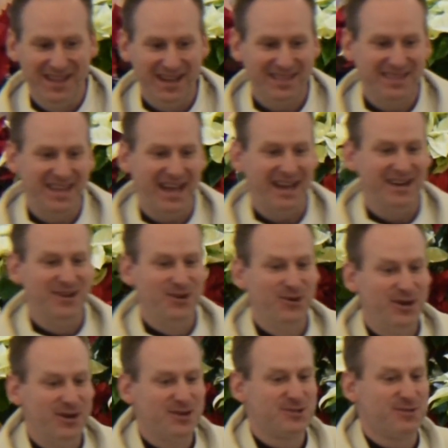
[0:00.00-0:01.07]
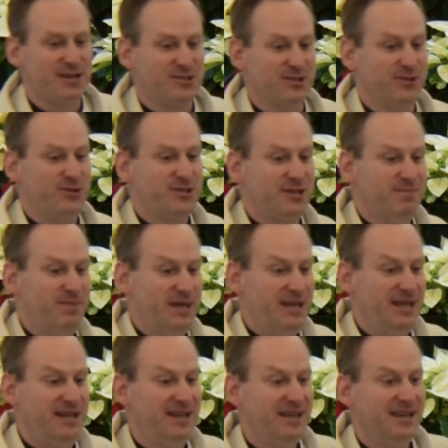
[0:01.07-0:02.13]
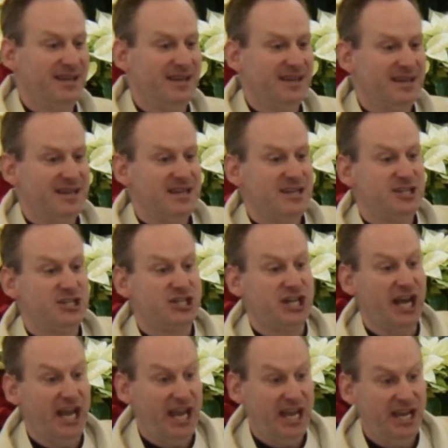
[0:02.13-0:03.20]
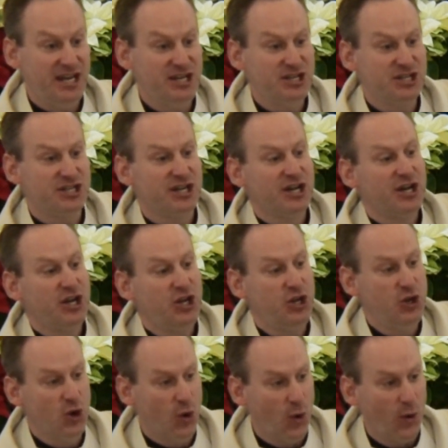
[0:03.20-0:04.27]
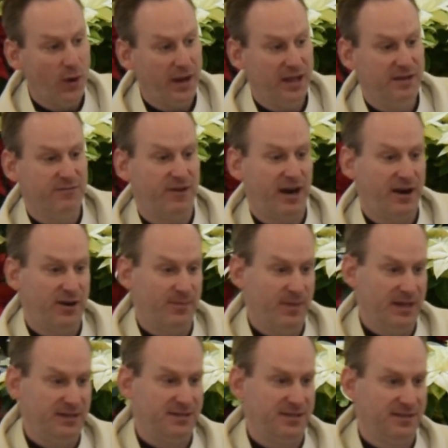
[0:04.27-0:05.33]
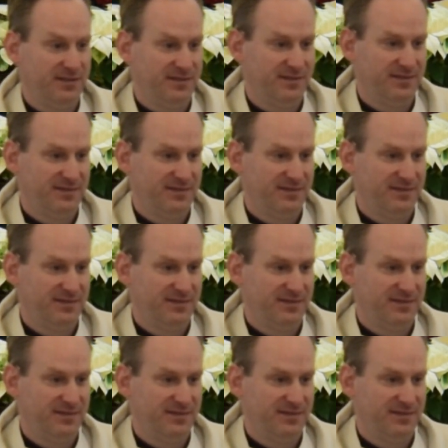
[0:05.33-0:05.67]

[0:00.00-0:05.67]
Let that New Year's resolution be change your environment.